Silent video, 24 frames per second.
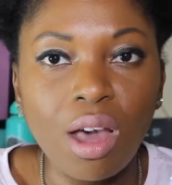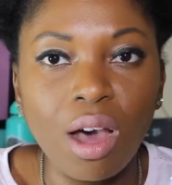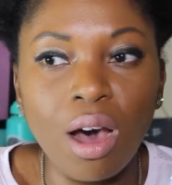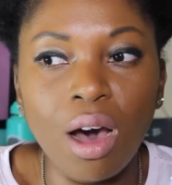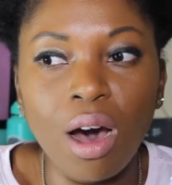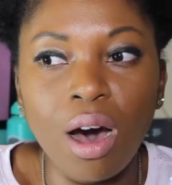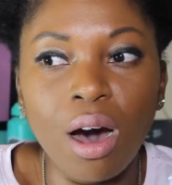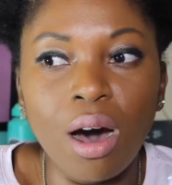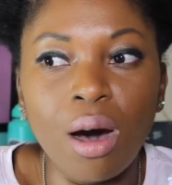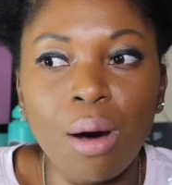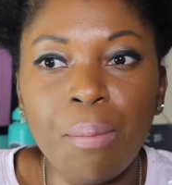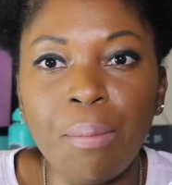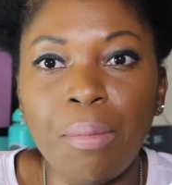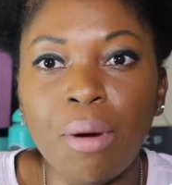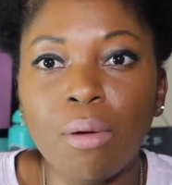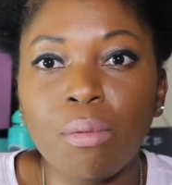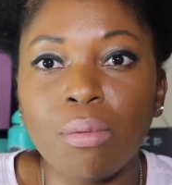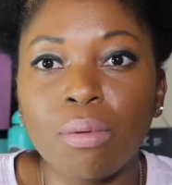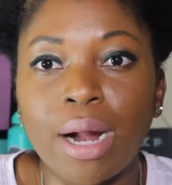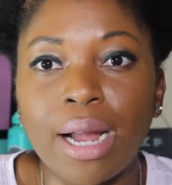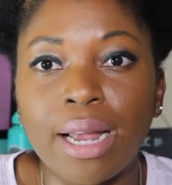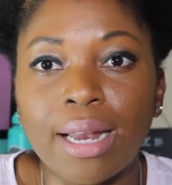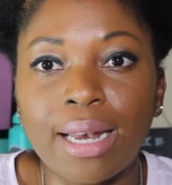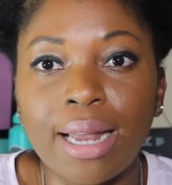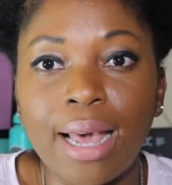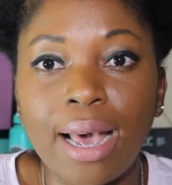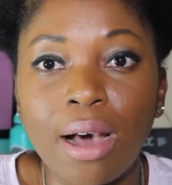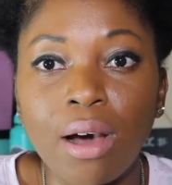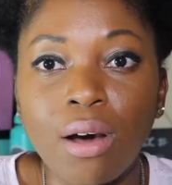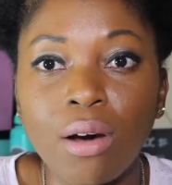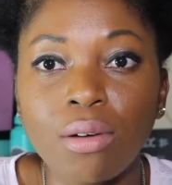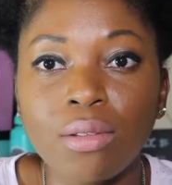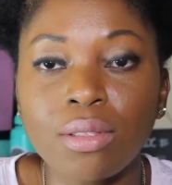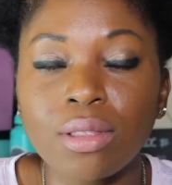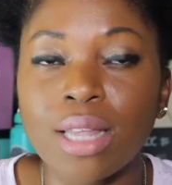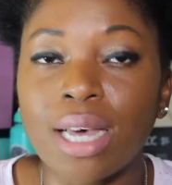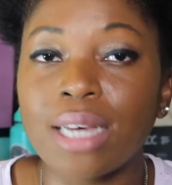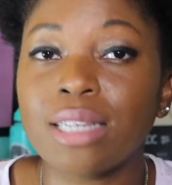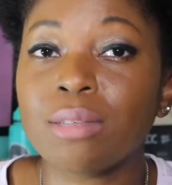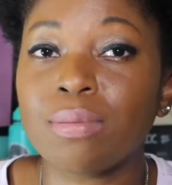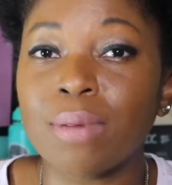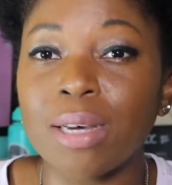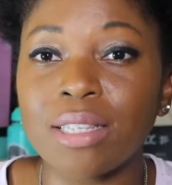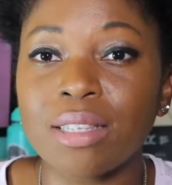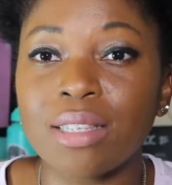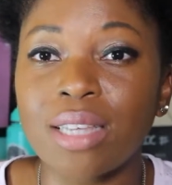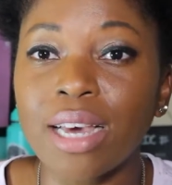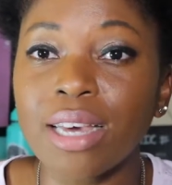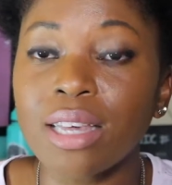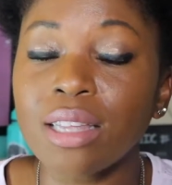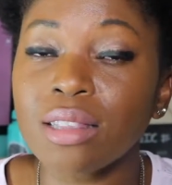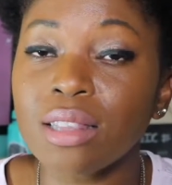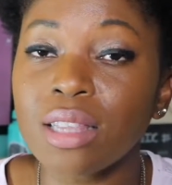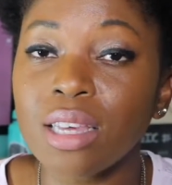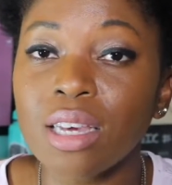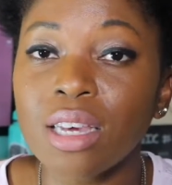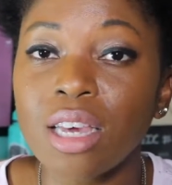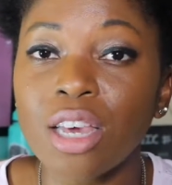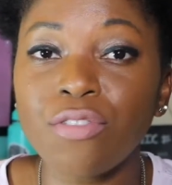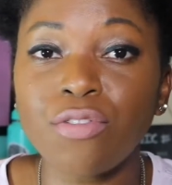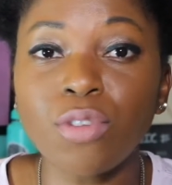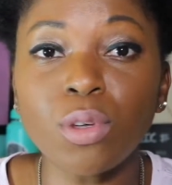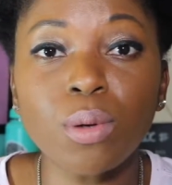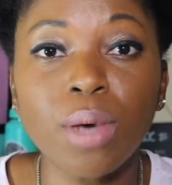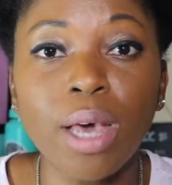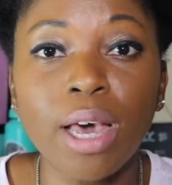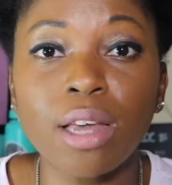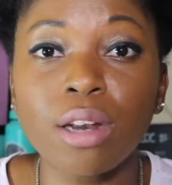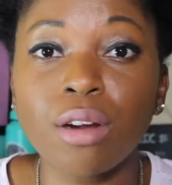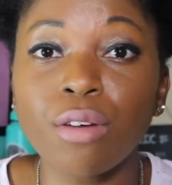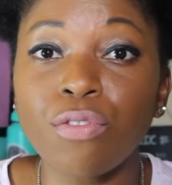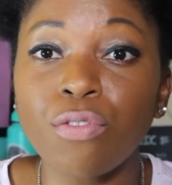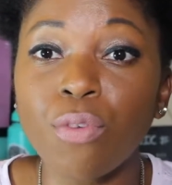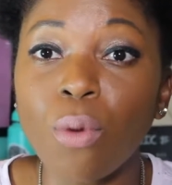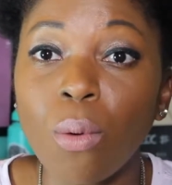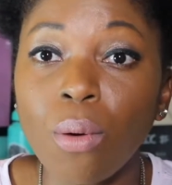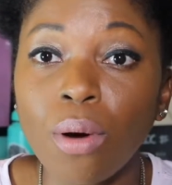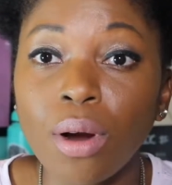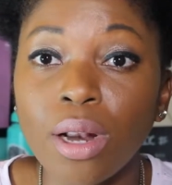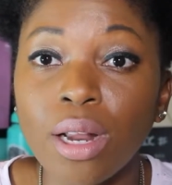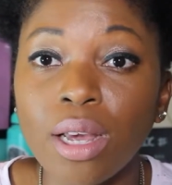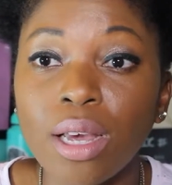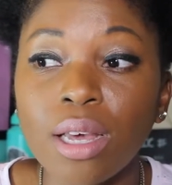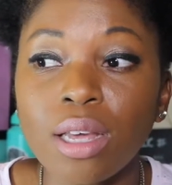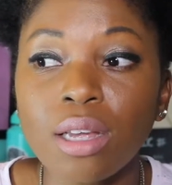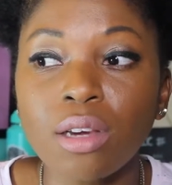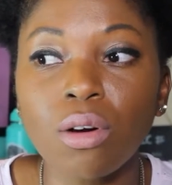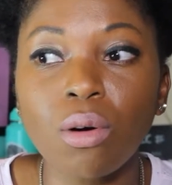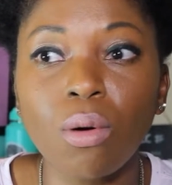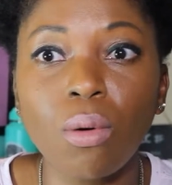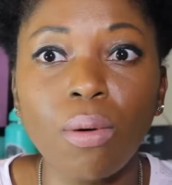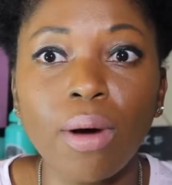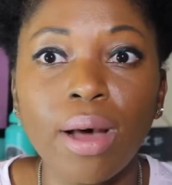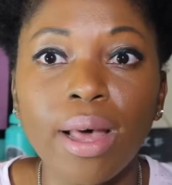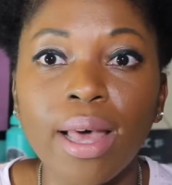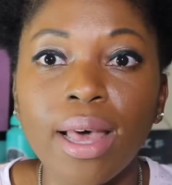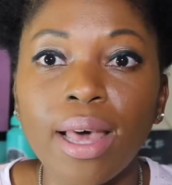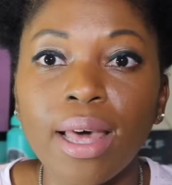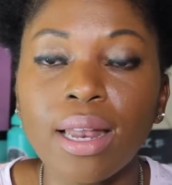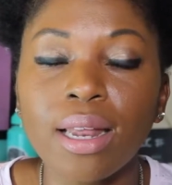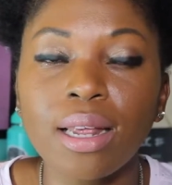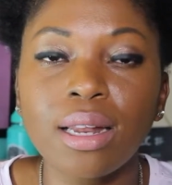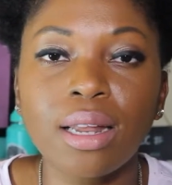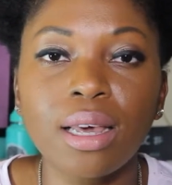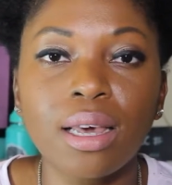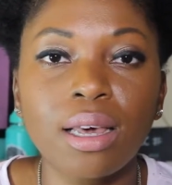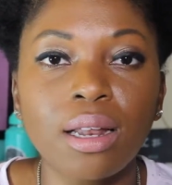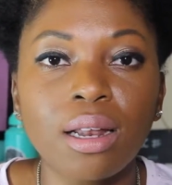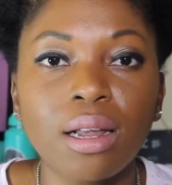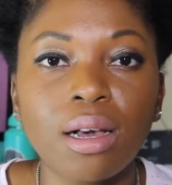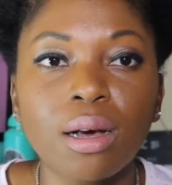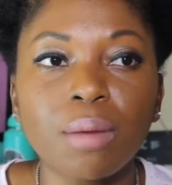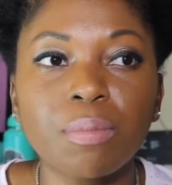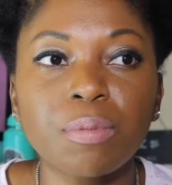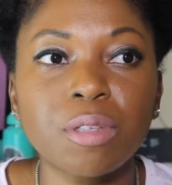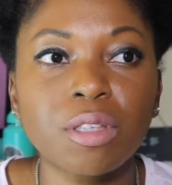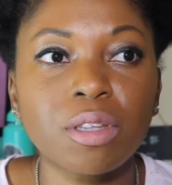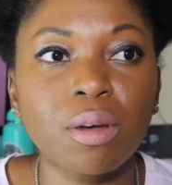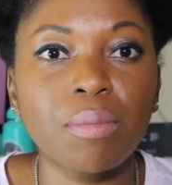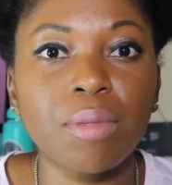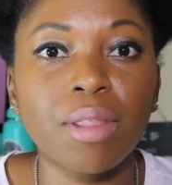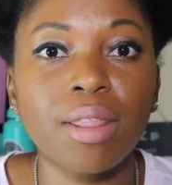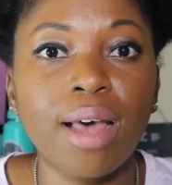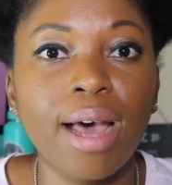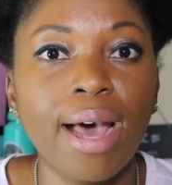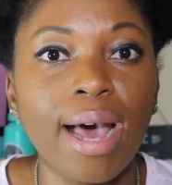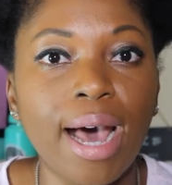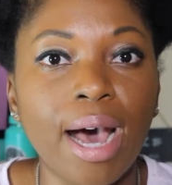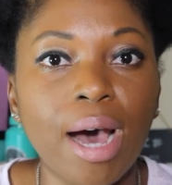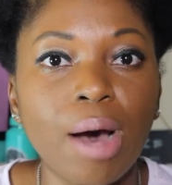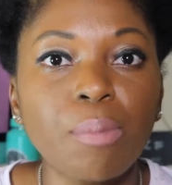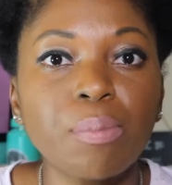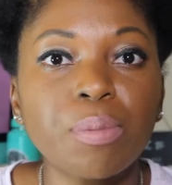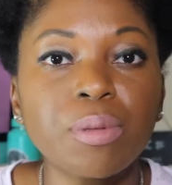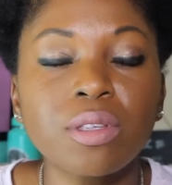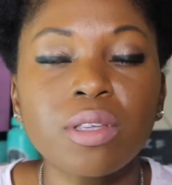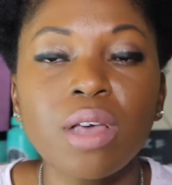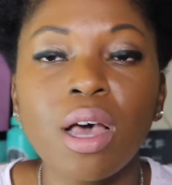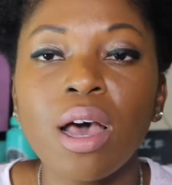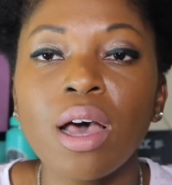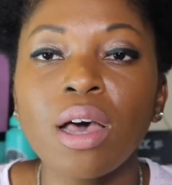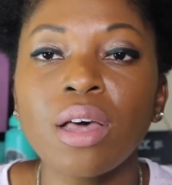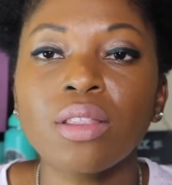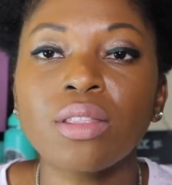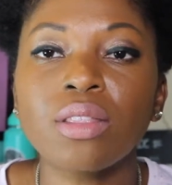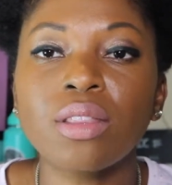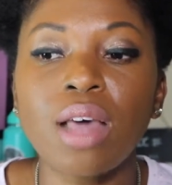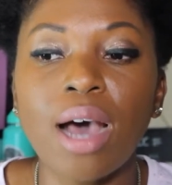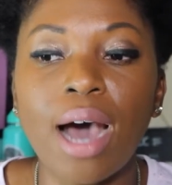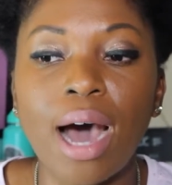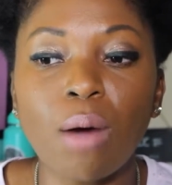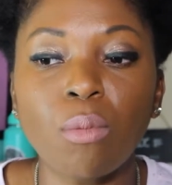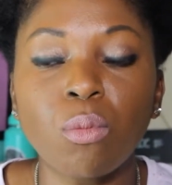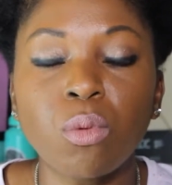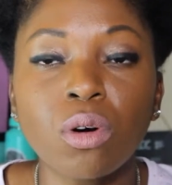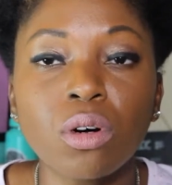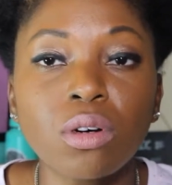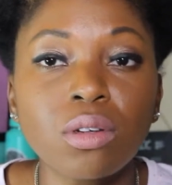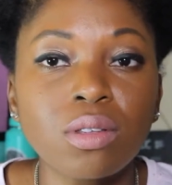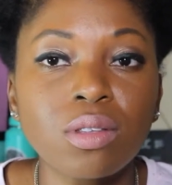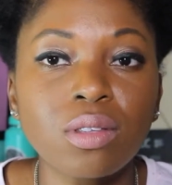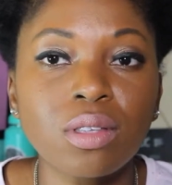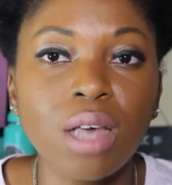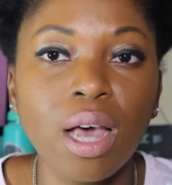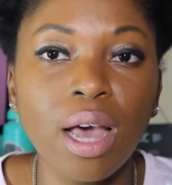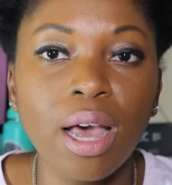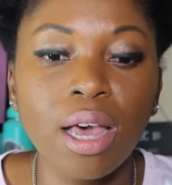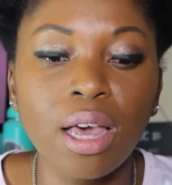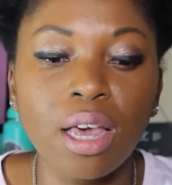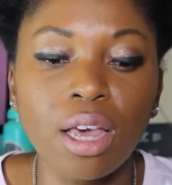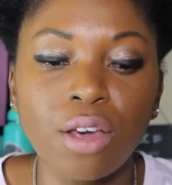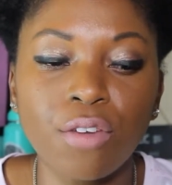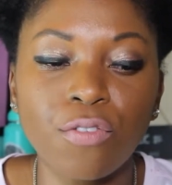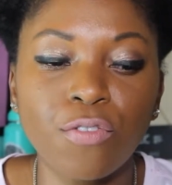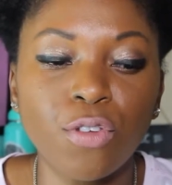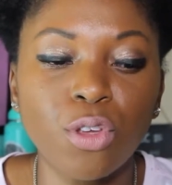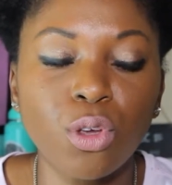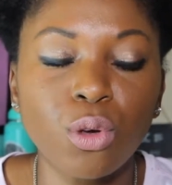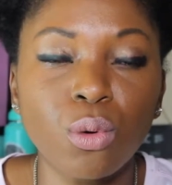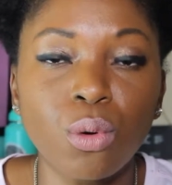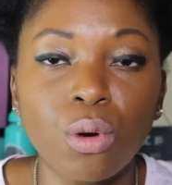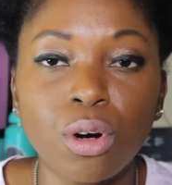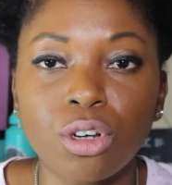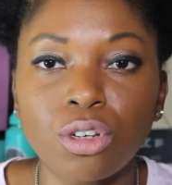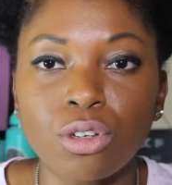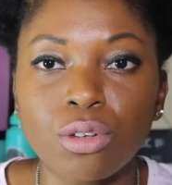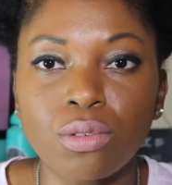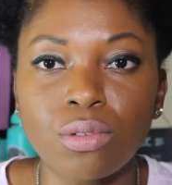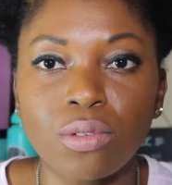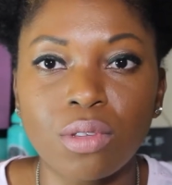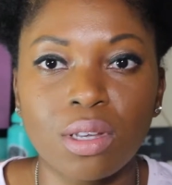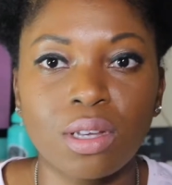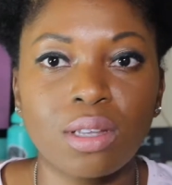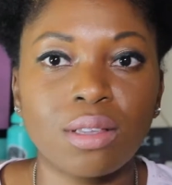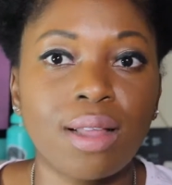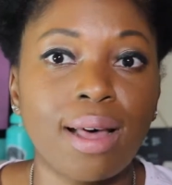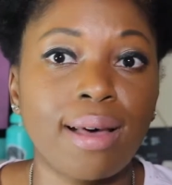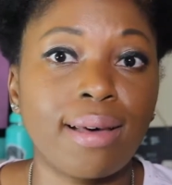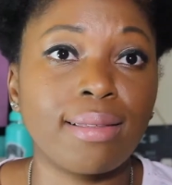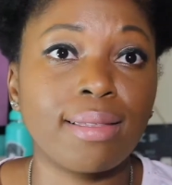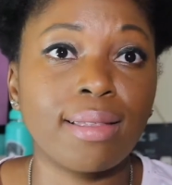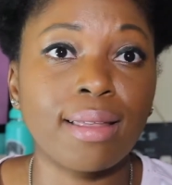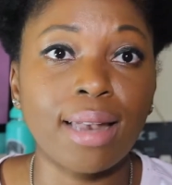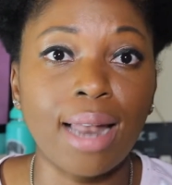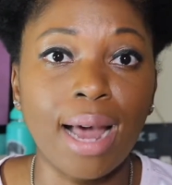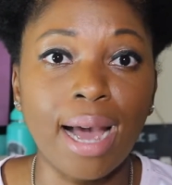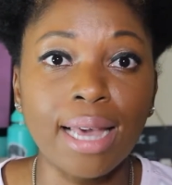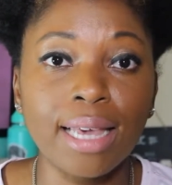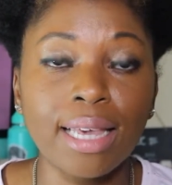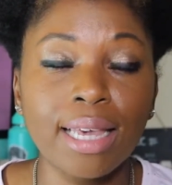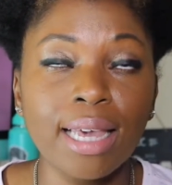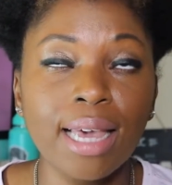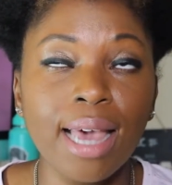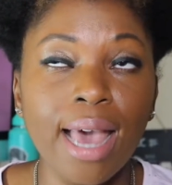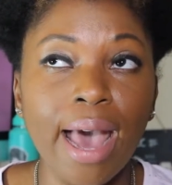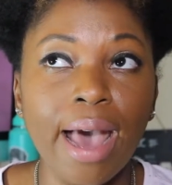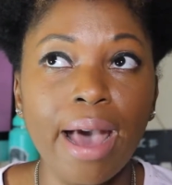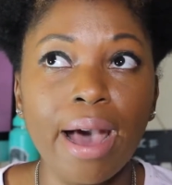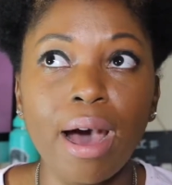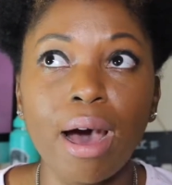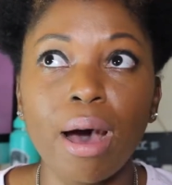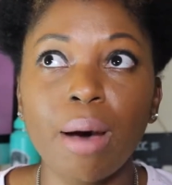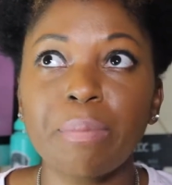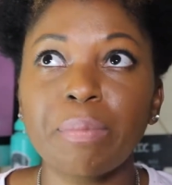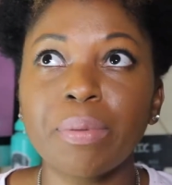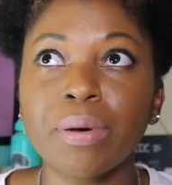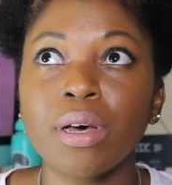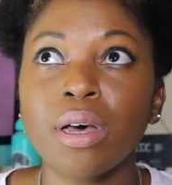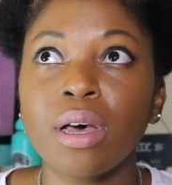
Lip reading: right now, that's my second thing. If you can't afford it, go ahead and hit up some of the apps. I will say, if you are using like the Nike app,